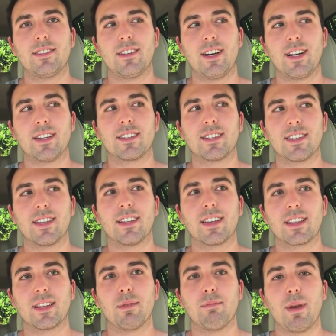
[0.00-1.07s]
honestly
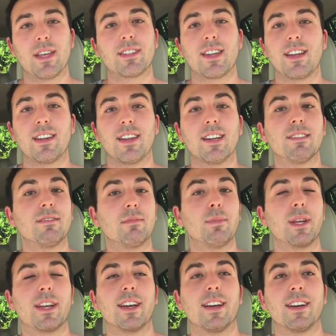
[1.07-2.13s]
like the best idea,
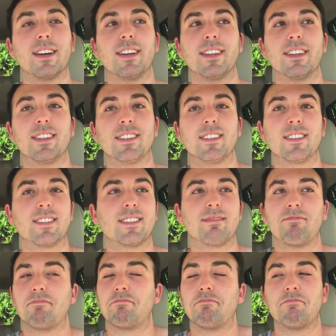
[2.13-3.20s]
because
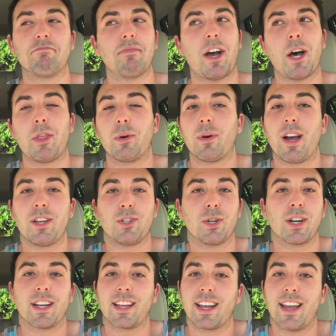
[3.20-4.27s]
otherwise you're
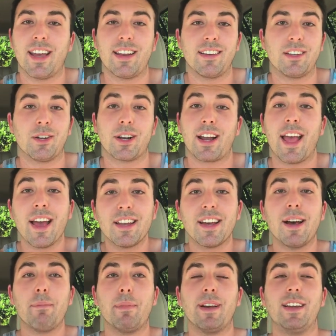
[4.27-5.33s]
gonna end
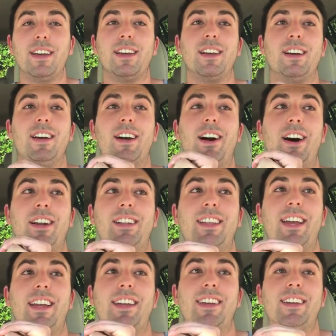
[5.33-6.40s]
up on a
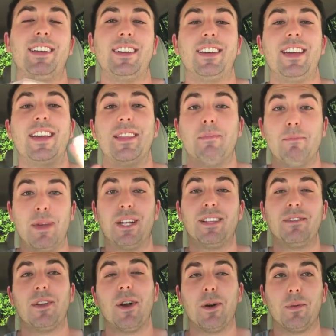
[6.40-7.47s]
lake in the middle
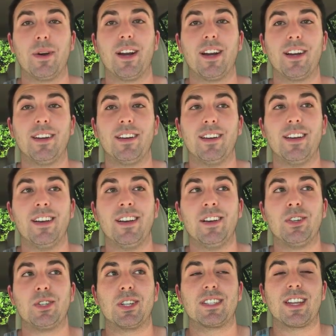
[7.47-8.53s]
of nowhere,
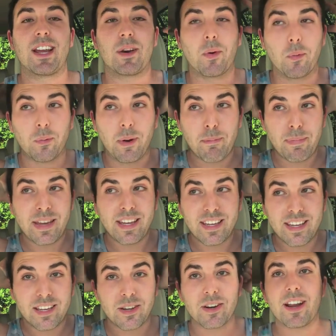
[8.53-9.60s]
just like
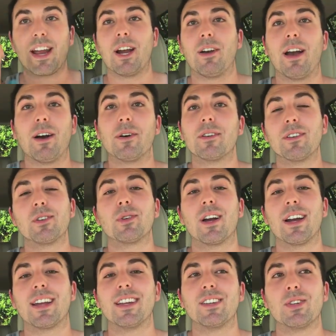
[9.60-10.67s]
ripping your hair out,
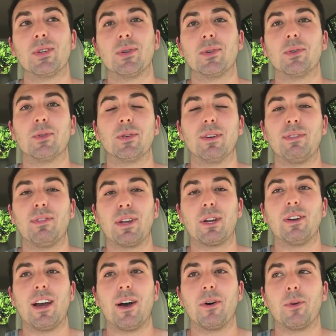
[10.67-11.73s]
trying to
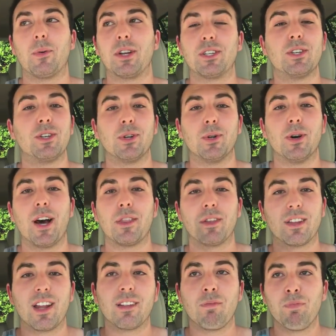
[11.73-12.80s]
figure out what to do other
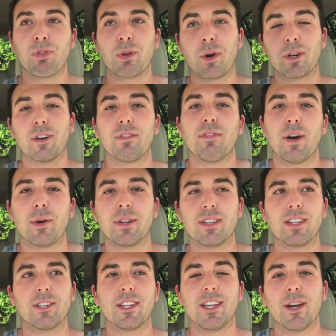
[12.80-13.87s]
than throw your phone
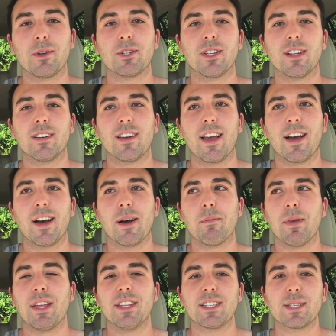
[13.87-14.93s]
into the ocean.
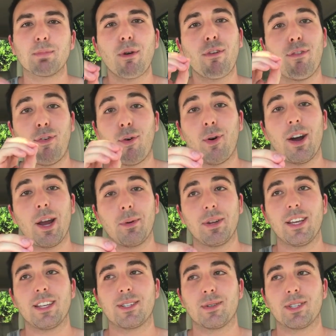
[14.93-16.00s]
And this is before I
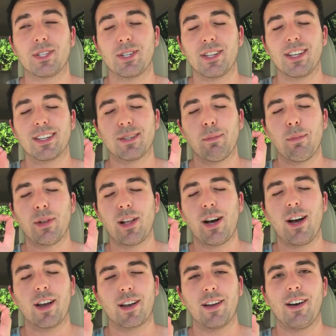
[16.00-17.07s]
realized there was such a thing as a
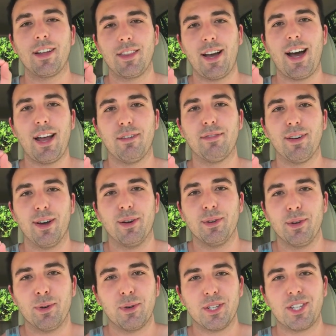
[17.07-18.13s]
block on the
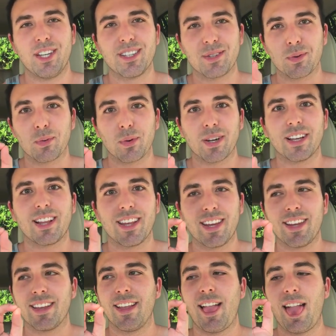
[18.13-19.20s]
iPhone, which is
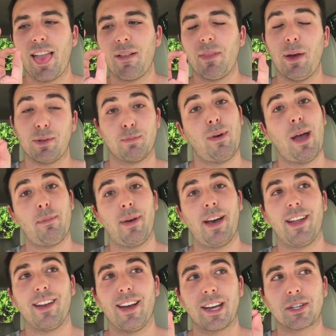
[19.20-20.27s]
that was my
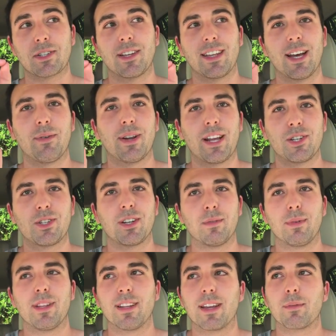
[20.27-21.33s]
bad actually on that one. I should have
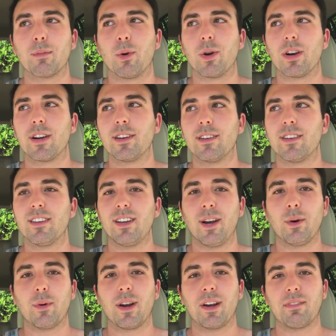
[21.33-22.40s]
been like more
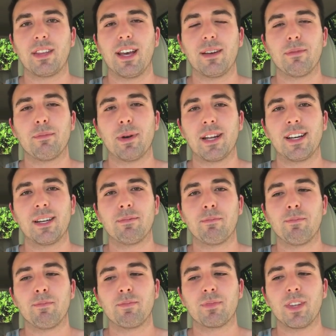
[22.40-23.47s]
aware of that. But
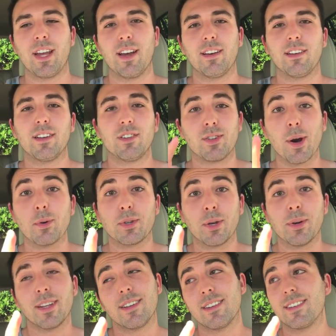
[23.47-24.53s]
yeah, don't
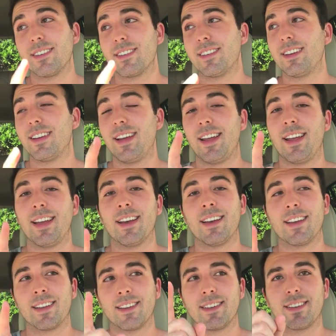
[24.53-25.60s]
do it,
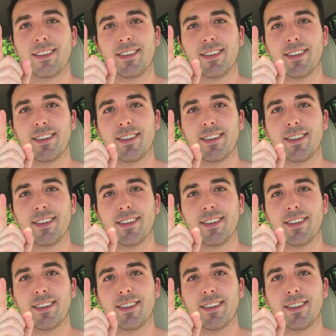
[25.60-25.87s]
and